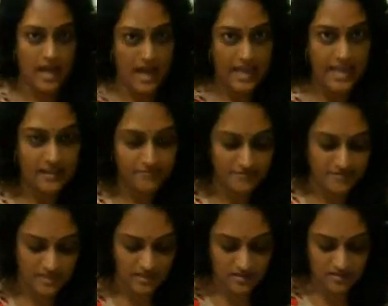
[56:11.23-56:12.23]
I have
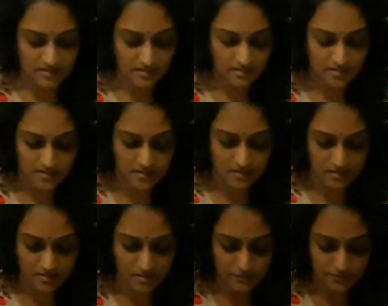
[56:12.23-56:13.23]
taken
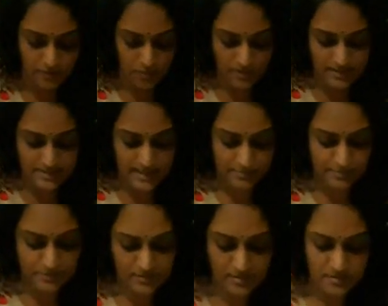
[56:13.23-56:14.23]
a few
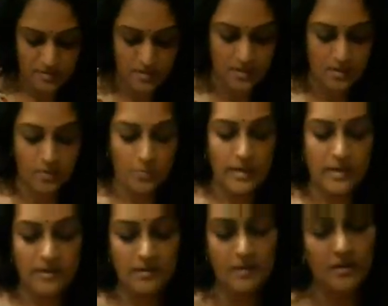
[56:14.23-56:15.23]
examples
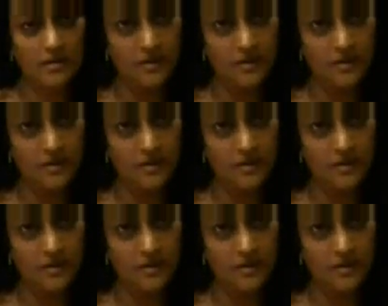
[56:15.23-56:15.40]
where